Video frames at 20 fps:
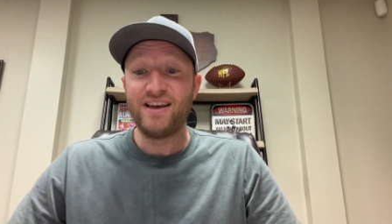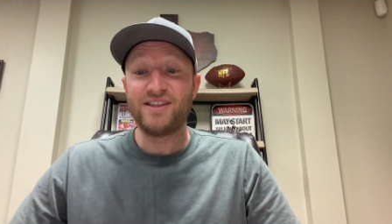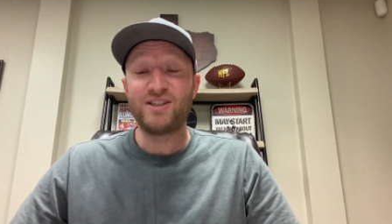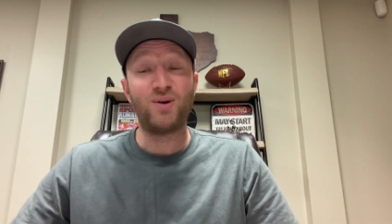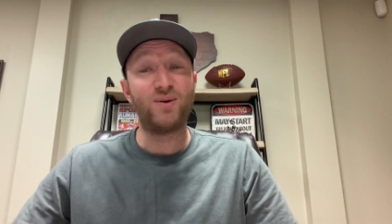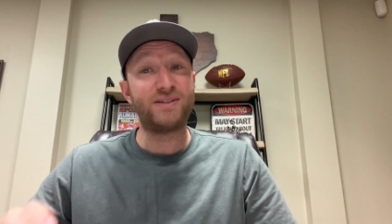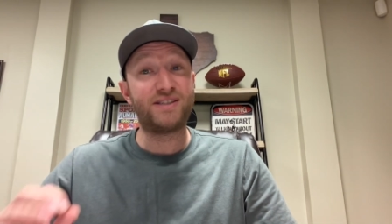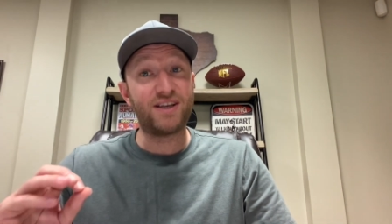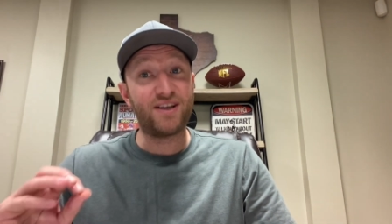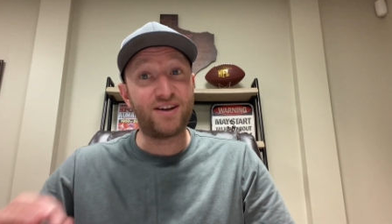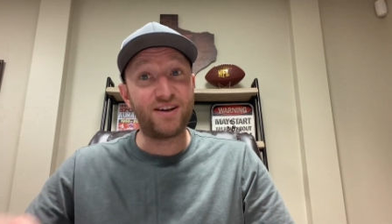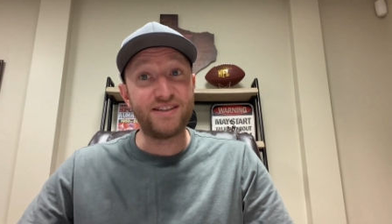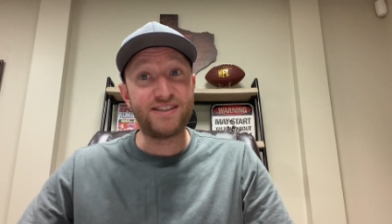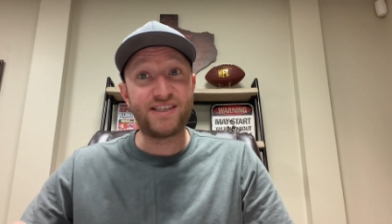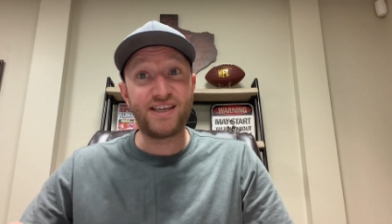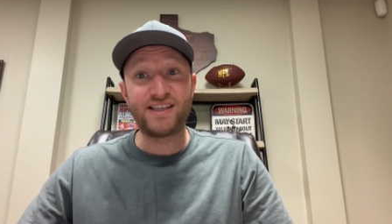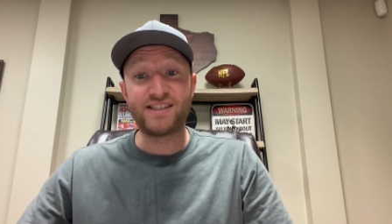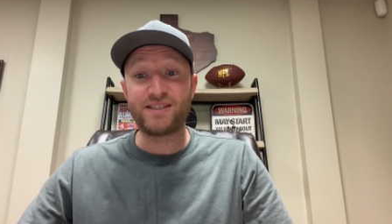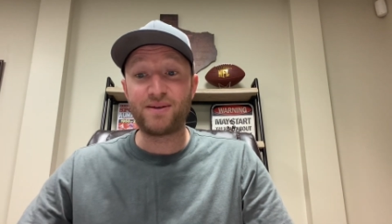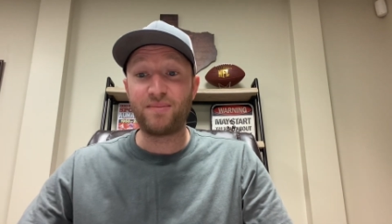So it's a good
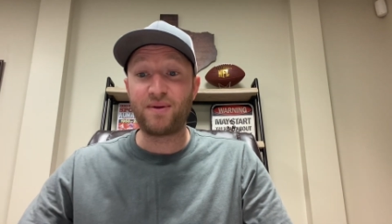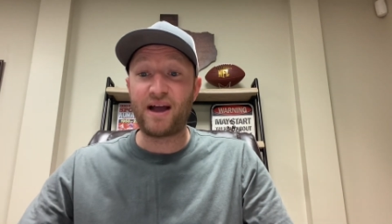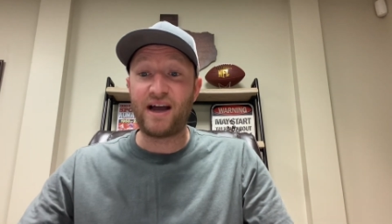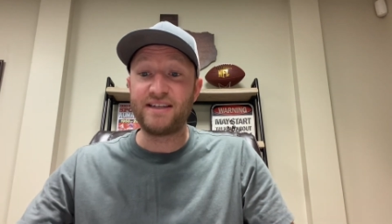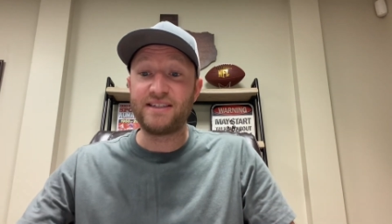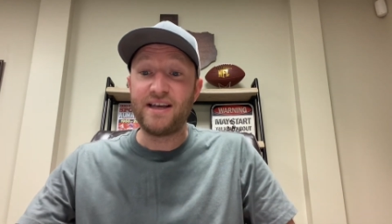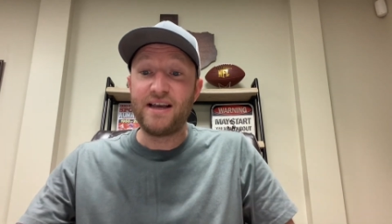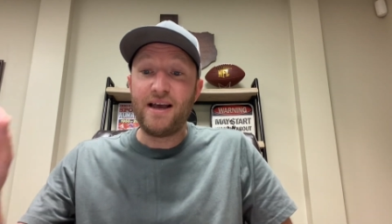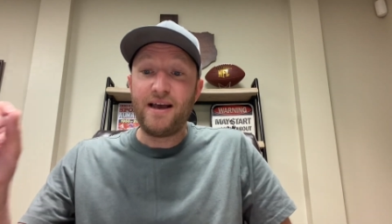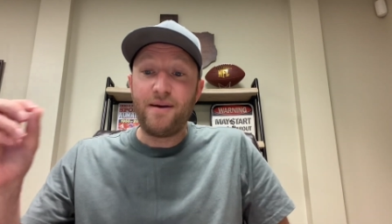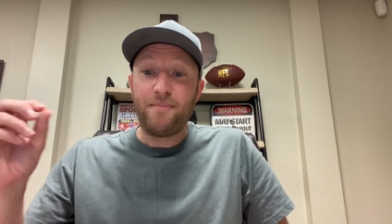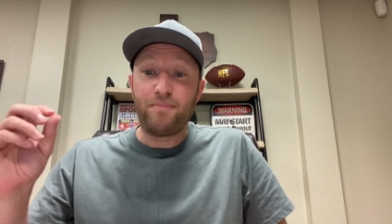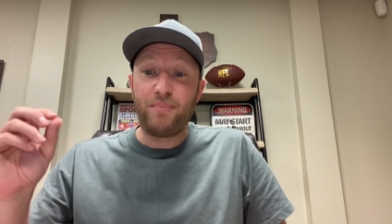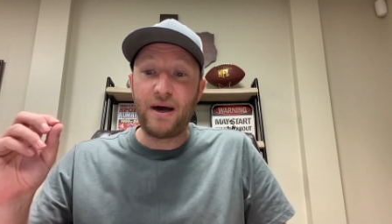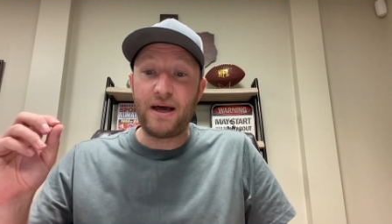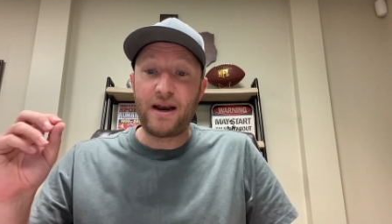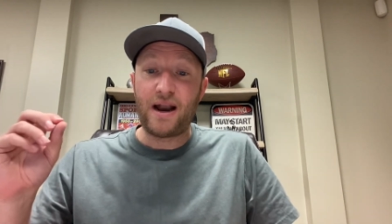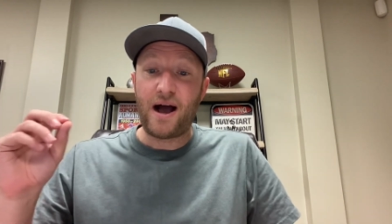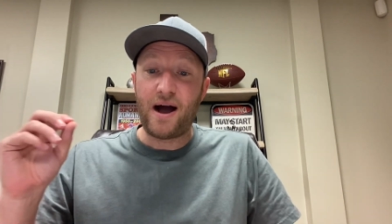system, guys, but